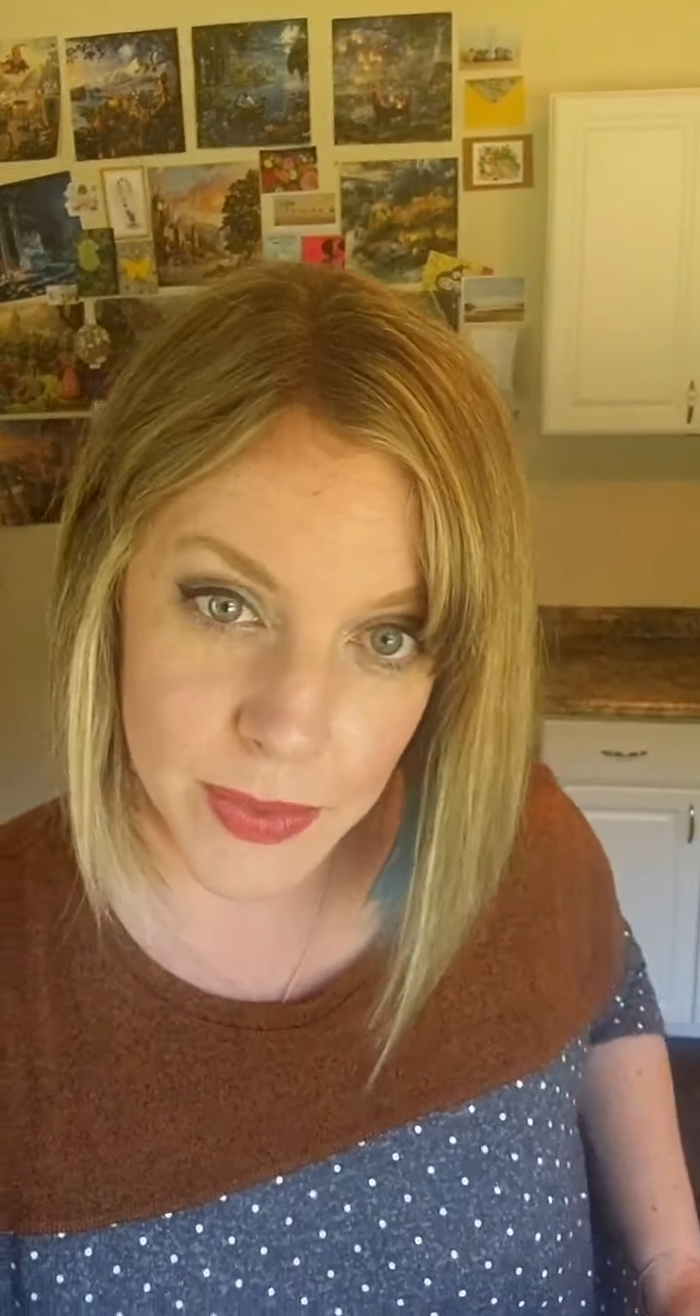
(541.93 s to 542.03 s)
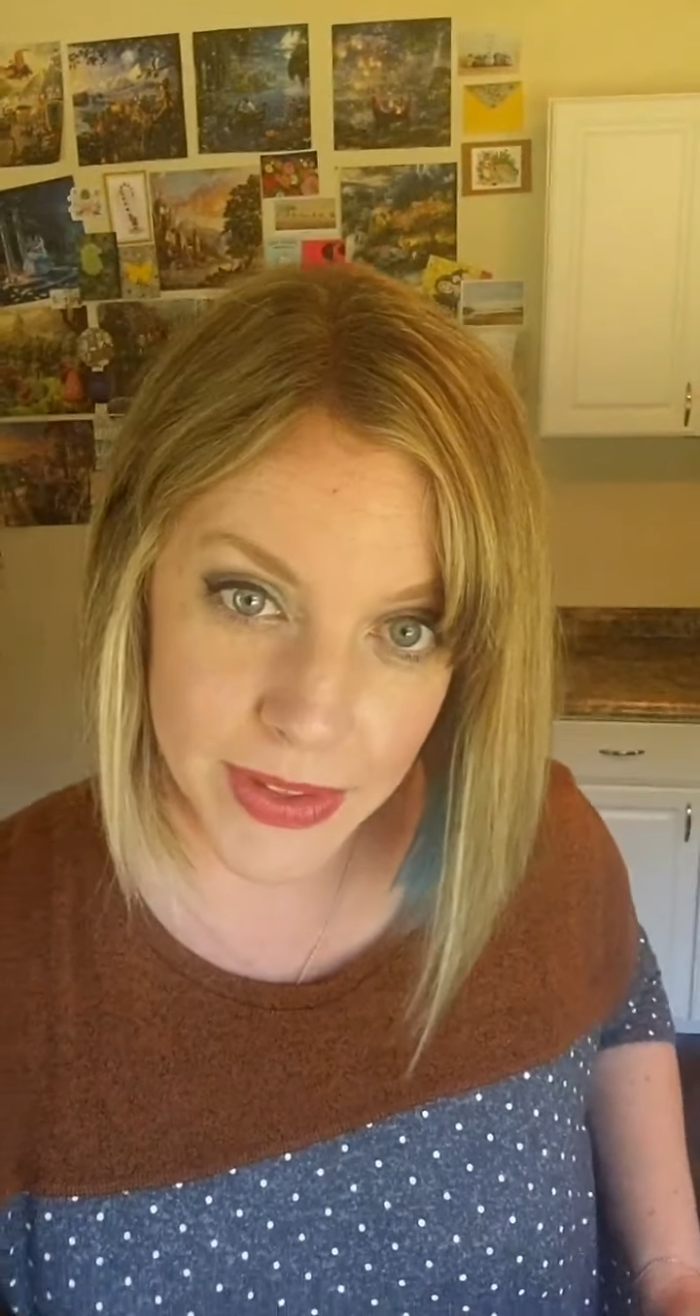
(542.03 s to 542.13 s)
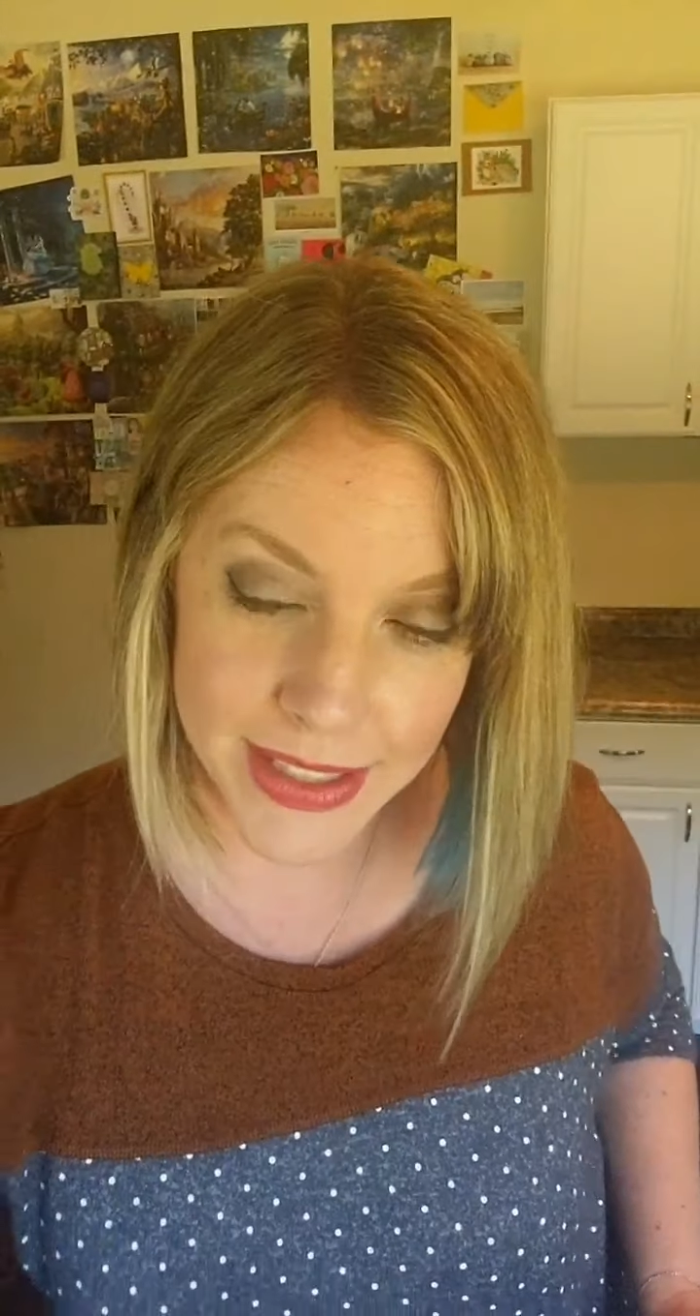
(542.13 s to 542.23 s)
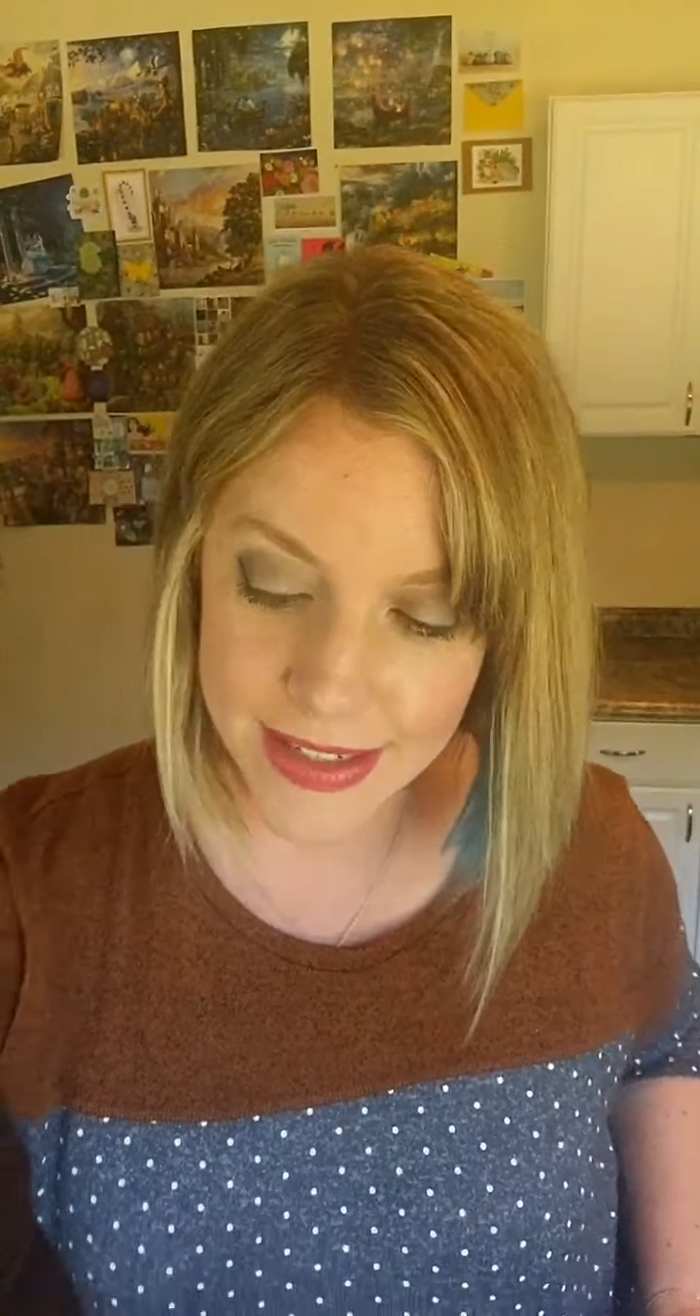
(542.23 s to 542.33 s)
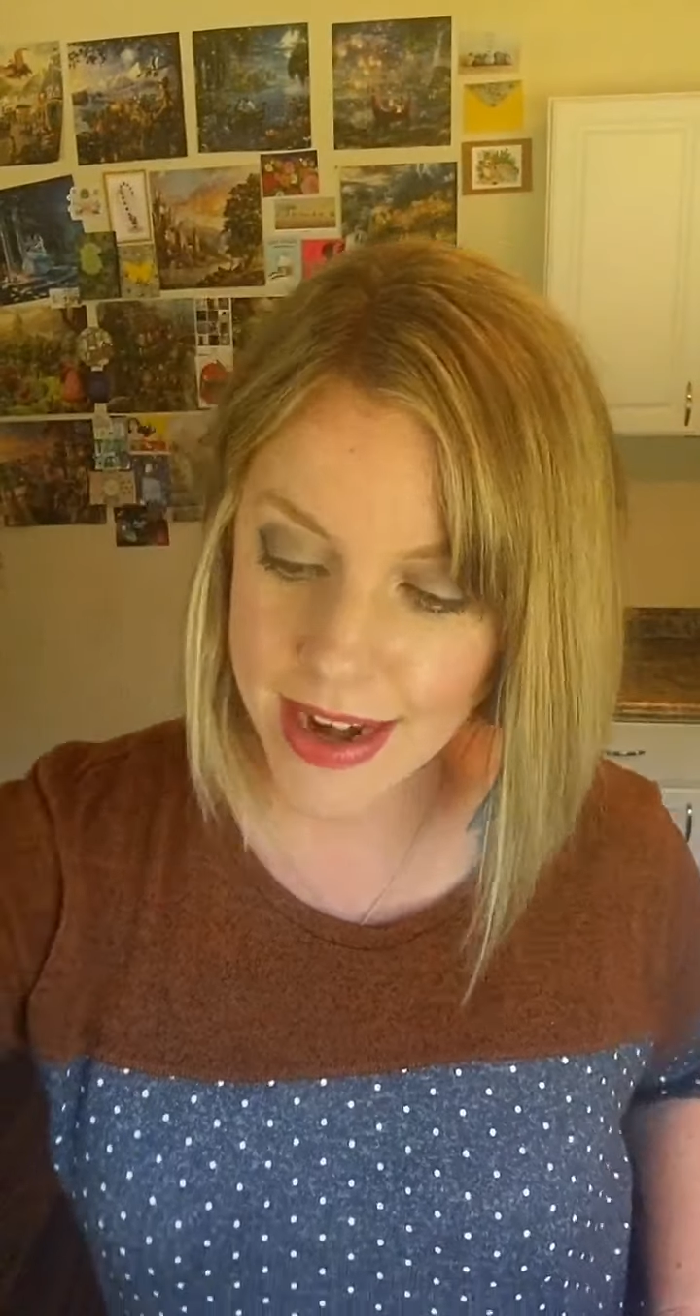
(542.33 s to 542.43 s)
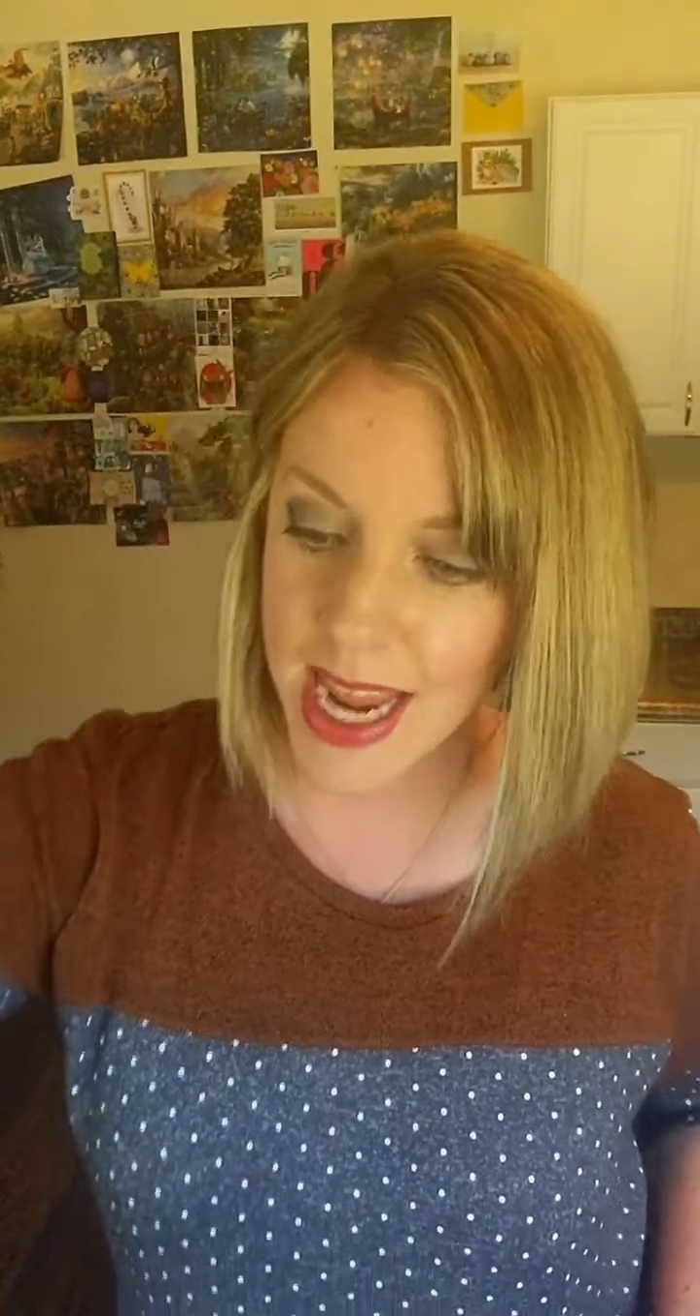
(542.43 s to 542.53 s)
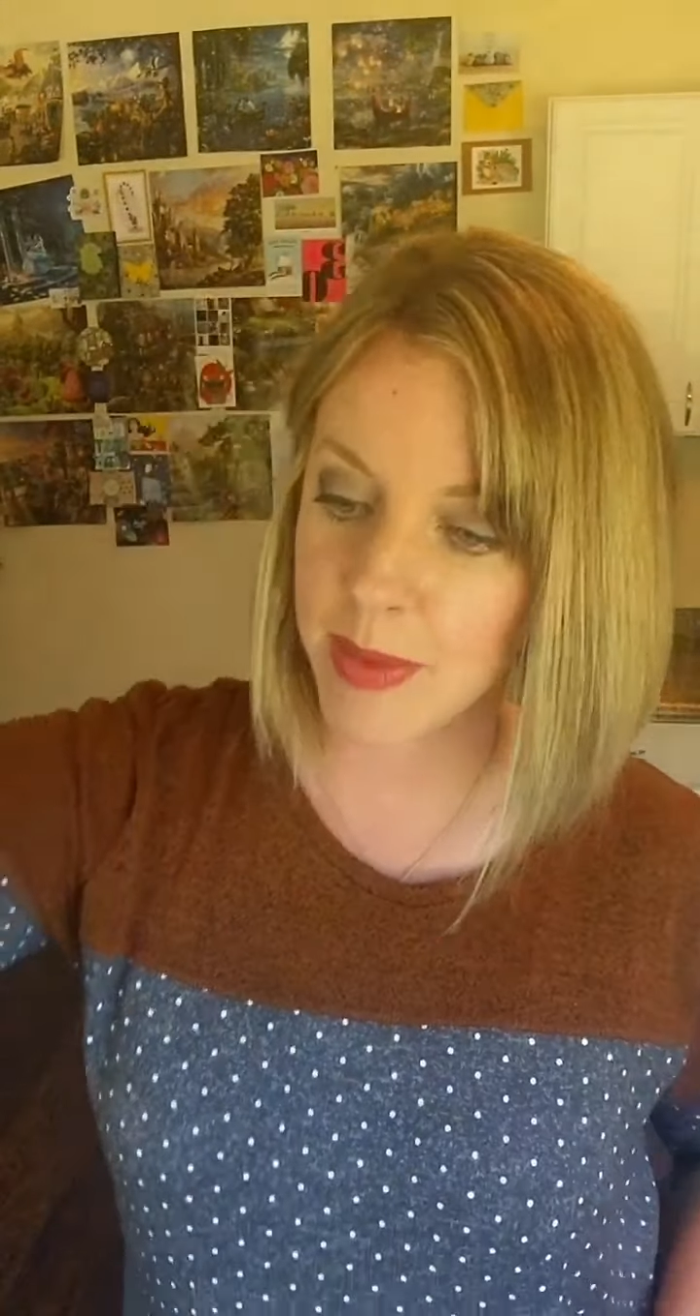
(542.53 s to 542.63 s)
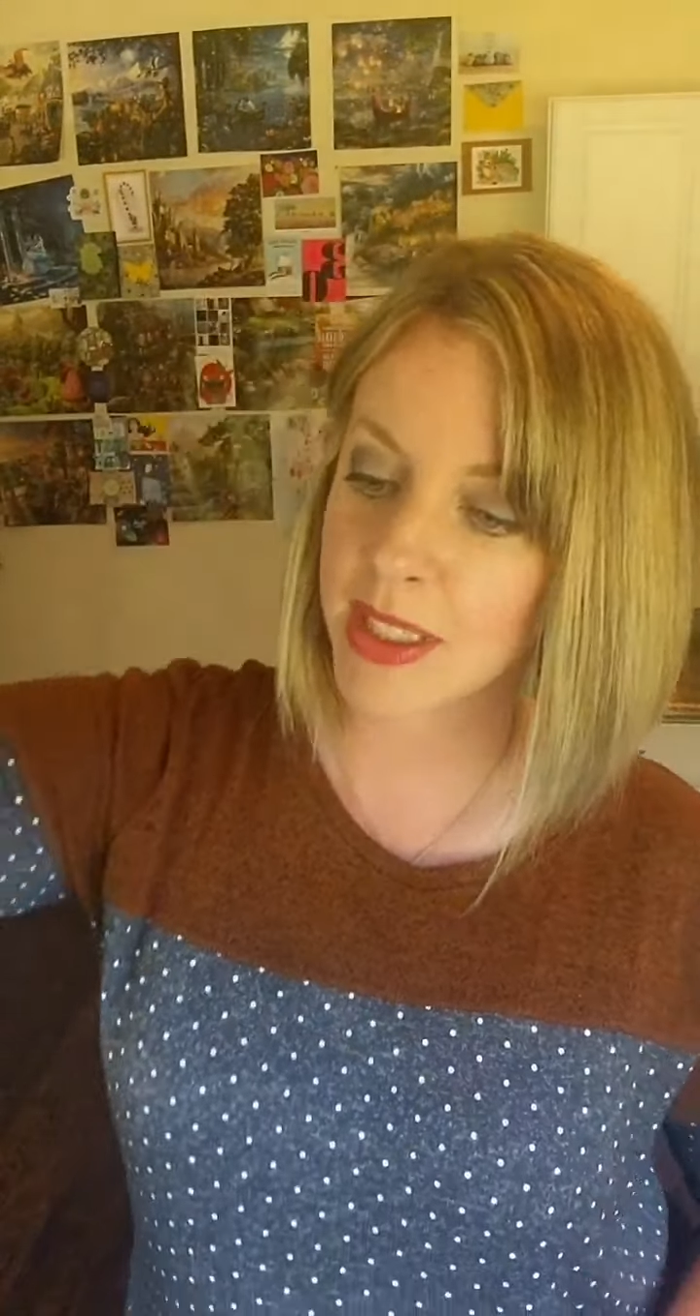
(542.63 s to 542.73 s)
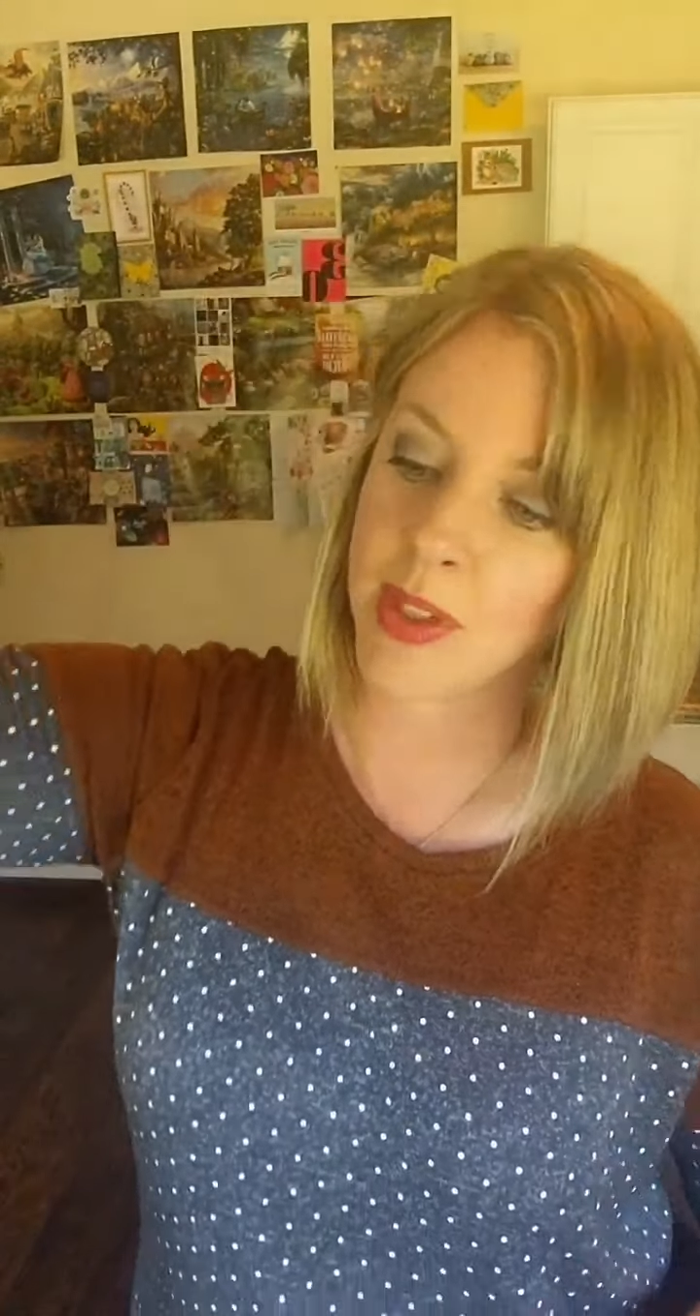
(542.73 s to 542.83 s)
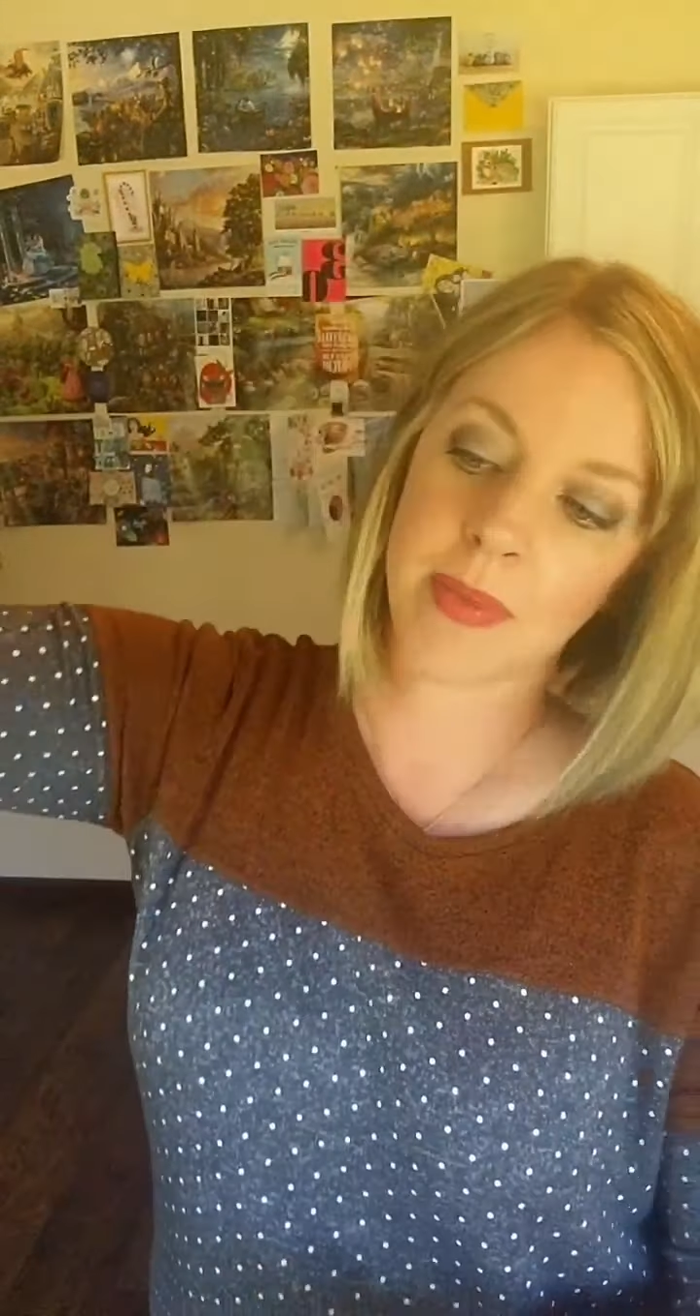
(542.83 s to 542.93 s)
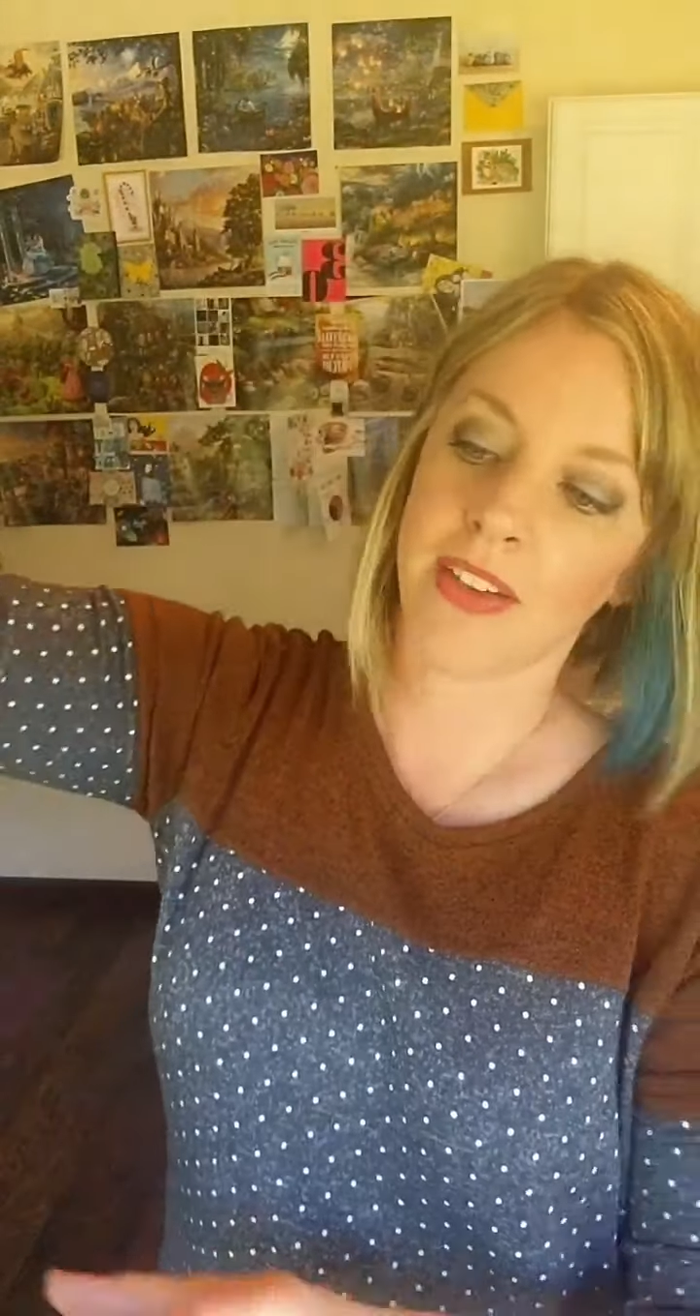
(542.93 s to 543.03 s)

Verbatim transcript: this name is one of my